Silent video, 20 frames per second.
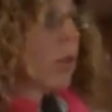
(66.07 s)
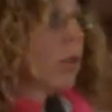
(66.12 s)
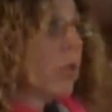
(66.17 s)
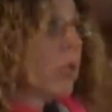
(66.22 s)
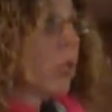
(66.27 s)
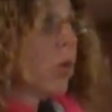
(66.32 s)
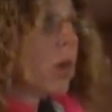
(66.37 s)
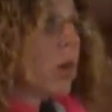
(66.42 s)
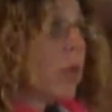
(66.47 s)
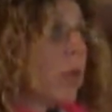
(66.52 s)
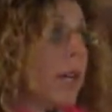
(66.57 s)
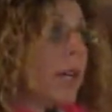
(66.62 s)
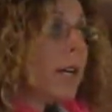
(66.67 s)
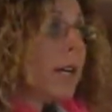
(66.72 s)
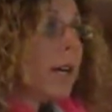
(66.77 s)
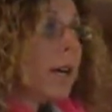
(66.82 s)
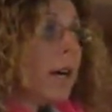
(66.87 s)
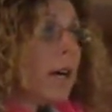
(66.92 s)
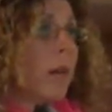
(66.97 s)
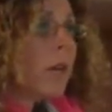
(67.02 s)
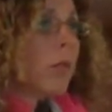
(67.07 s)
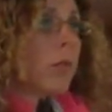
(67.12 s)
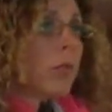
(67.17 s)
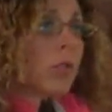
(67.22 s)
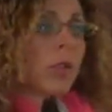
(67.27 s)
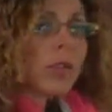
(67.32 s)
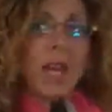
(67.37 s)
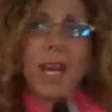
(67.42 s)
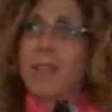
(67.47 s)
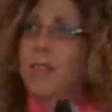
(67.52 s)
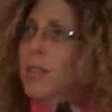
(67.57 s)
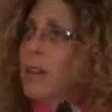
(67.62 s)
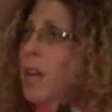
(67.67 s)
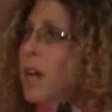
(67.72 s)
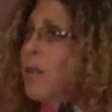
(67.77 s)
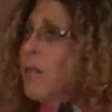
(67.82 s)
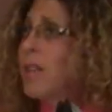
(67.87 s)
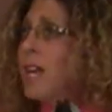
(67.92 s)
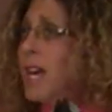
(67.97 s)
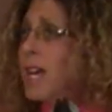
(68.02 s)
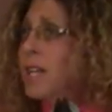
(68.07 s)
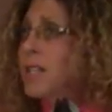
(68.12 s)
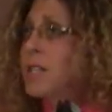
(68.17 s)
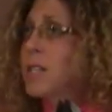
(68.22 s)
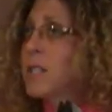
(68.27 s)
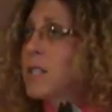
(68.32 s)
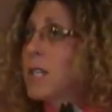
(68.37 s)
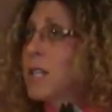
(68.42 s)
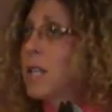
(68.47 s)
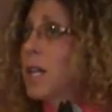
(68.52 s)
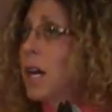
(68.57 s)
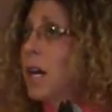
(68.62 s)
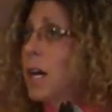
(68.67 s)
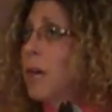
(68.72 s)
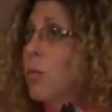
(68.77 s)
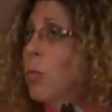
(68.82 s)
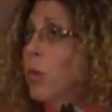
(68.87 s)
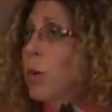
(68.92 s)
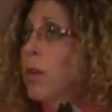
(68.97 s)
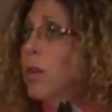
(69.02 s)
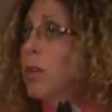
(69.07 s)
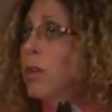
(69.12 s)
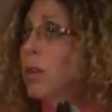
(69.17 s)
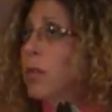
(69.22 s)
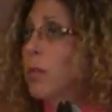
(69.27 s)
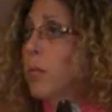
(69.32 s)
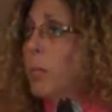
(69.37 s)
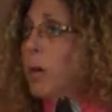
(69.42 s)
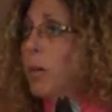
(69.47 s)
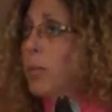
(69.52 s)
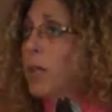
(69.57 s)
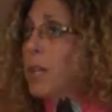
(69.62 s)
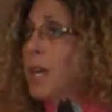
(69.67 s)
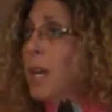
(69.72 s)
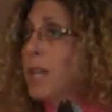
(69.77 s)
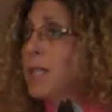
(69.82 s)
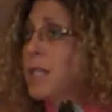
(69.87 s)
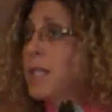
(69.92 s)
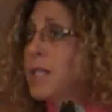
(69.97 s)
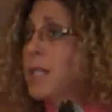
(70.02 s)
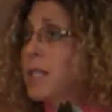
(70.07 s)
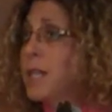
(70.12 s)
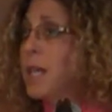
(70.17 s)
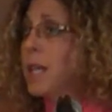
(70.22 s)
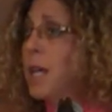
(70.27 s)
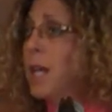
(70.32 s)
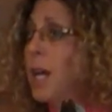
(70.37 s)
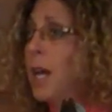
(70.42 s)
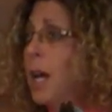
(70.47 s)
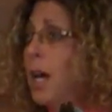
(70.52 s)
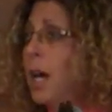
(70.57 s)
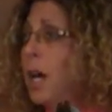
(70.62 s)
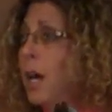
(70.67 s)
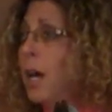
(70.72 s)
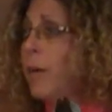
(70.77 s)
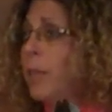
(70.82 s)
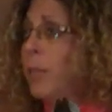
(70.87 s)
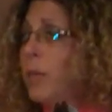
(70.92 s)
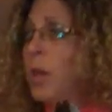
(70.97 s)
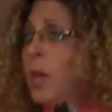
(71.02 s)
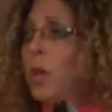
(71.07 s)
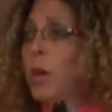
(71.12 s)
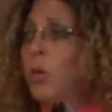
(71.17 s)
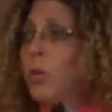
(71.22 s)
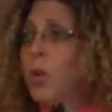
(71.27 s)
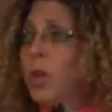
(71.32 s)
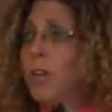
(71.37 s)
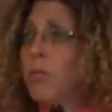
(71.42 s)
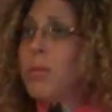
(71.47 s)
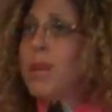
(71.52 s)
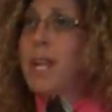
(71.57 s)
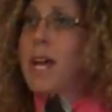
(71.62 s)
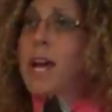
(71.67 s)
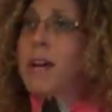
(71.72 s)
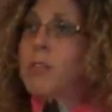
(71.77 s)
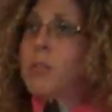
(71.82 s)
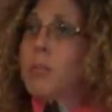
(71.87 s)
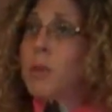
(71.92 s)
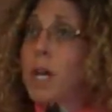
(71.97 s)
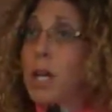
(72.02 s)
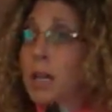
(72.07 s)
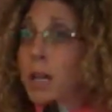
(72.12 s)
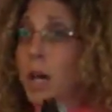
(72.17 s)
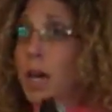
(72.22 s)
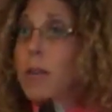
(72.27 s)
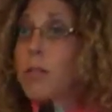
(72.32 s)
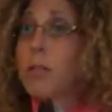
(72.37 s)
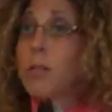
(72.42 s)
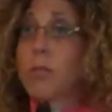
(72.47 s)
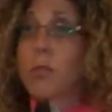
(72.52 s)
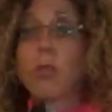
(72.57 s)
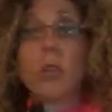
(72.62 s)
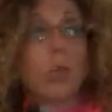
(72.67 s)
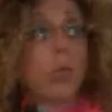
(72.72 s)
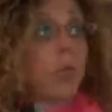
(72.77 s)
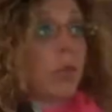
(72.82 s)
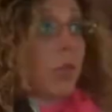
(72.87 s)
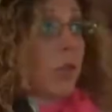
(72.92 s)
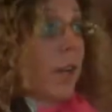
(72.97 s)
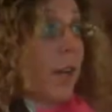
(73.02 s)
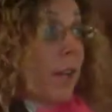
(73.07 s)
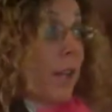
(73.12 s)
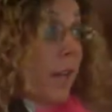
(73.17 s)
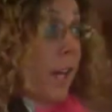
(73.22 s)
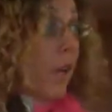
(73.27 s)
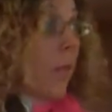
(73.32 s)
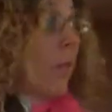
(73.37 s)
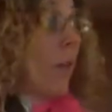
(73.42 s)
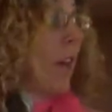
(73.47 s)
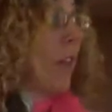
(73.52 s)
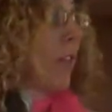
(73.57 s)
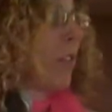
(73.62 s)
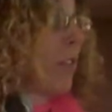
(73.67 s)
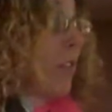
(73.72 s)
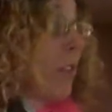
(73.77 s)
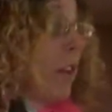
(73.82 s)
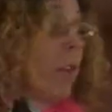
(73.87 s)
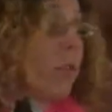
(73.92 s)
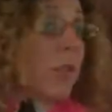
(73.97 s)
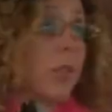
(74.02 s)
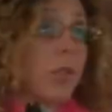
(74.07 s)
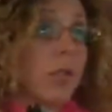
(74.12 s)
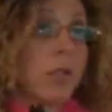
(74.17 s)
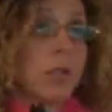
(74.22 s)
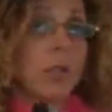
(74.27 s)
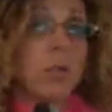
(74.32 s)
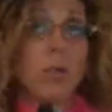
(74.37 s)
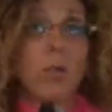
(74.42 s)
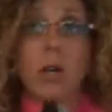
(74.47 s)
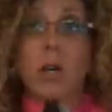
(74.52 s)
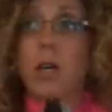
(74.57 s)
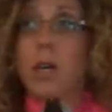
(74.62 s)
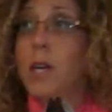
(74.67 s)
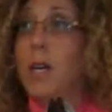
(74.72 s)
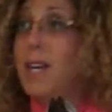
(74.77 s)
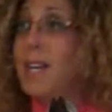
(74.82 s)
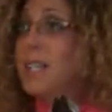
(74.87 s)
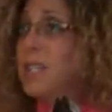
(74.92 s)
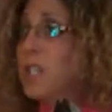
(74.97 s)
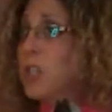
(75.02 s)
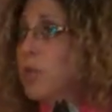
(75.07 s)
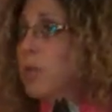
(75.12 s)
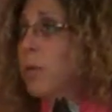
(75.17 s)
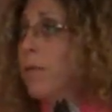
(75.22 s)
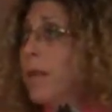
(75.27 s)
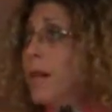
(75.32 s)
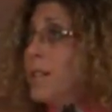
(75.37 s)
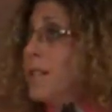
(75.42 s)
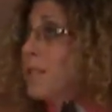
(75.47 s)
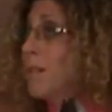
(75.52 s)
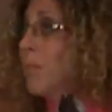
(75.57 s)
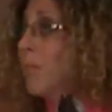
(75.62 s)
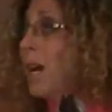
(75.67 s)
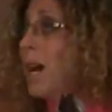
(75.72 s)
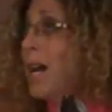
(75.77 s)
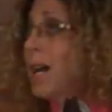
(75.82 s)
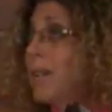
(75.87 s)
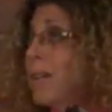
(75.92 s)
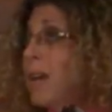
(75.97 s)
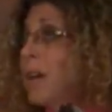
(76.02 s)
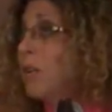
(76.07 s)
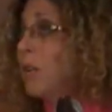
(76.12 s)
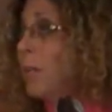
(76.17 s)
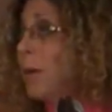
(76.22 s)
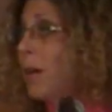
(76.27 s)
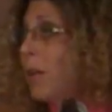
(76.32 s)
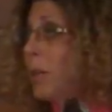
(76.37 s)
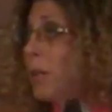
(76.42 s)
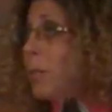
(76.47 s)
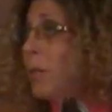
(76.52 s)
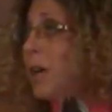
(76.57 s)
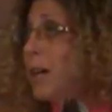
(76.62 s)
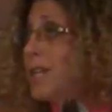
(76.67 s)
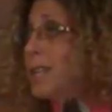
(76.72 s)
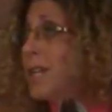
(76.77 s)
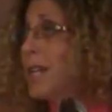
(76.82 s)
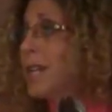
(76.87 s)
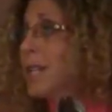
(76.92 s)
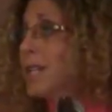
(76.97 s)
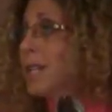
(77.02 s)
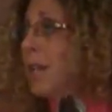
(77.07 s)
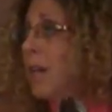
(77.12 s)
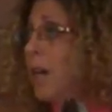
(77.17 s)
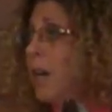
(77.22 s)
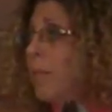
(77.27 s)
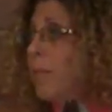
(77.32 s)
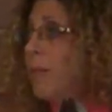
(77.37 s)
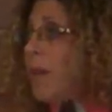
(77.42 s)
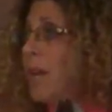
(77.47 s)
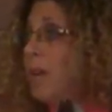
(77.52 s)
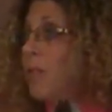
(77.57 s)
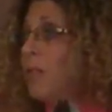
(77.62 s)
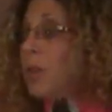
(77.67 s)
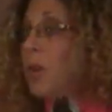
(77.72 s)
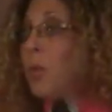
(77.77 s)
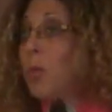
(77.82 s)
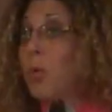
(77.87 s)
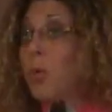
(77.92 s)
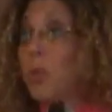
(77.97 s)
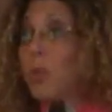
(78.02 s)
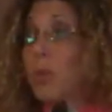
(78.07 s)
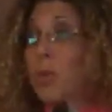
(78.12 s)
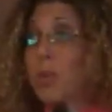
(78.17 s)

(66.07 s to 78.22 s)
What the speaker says: role as well. So that's kind of the agency that I'm with. It's a public agency. We have been asked by lots of groups like Beth's and others to just provide some background about the project. And so